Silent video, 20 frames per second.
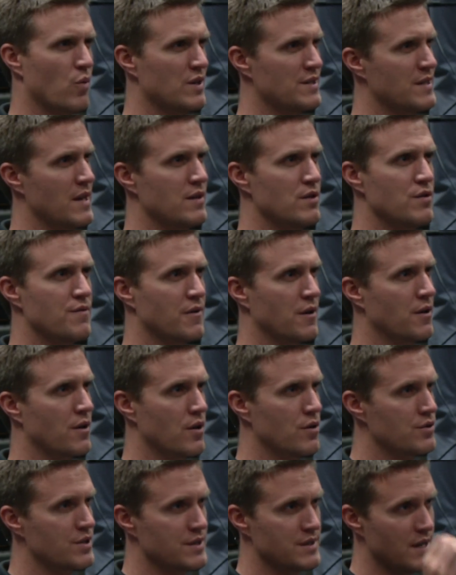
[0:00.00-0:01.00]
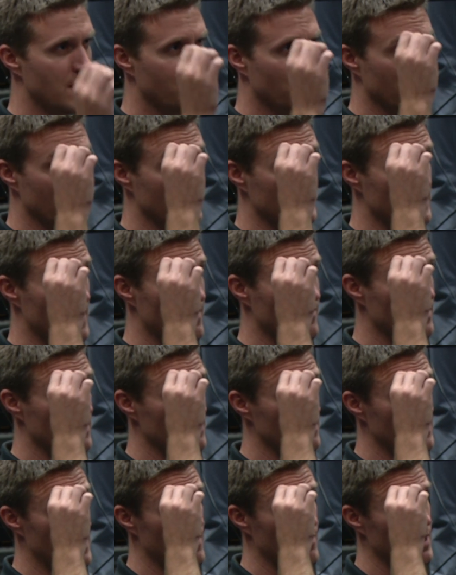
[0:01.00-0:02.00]
What does that do for your coaching staff? What do you guys have to
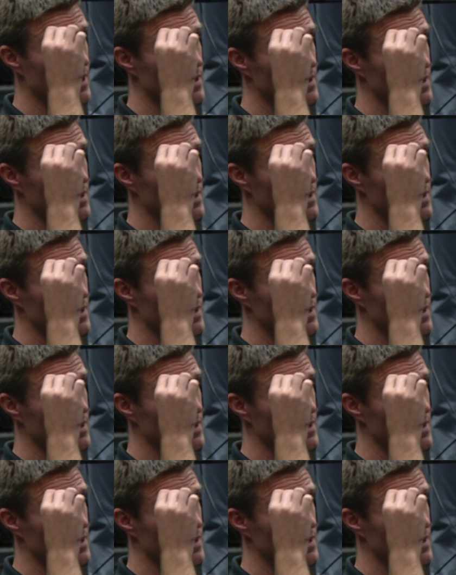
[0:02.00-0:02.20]
do that with?